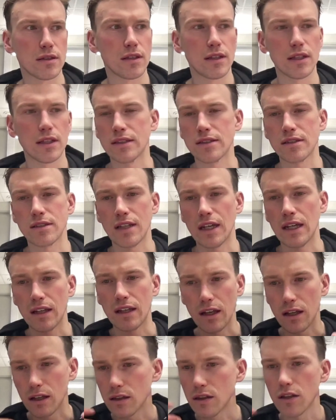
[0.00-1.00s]
it's
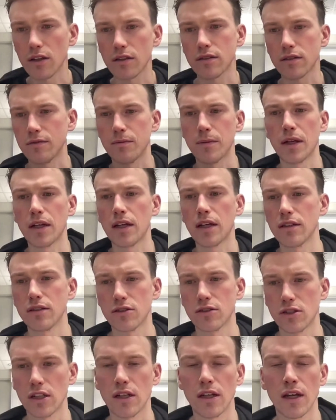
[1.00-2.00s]
taking a lot of my
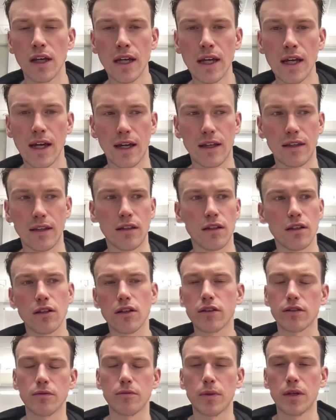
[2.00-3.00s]
energy and a
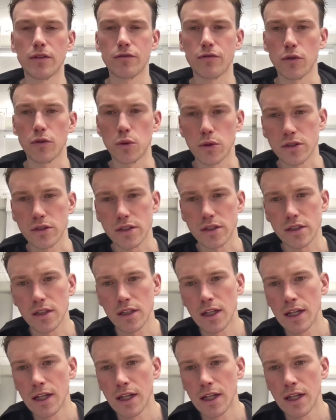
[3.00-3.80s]
lot of my focus.